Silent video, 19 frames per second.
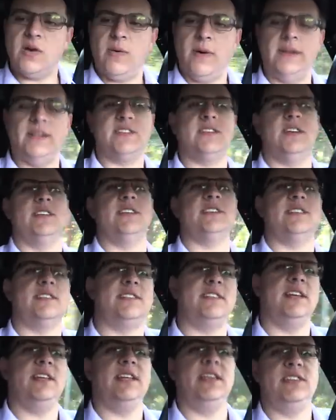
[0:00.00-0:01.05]
quite as good as the
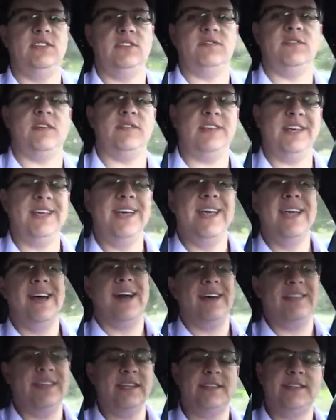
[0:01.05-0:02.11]
C L A two fifty.
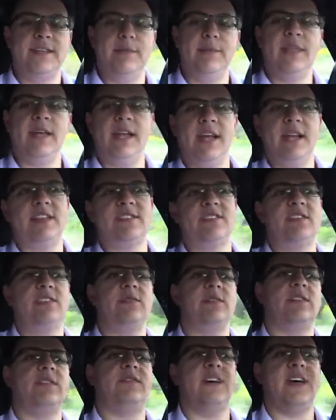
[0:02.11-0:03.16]
I think some of that has to do
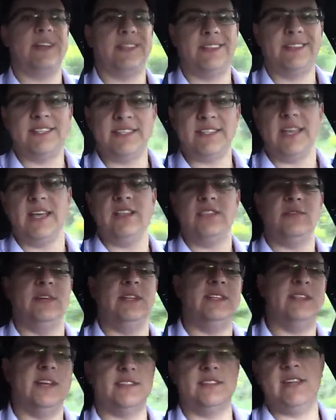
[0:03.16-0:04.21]
with the fact that this A three
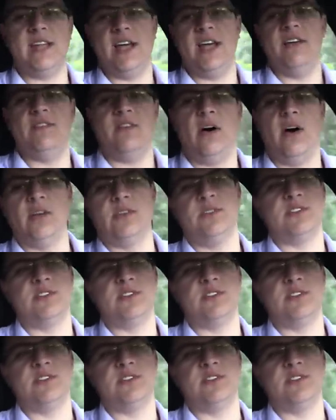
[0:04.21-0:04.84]
doesn't have auto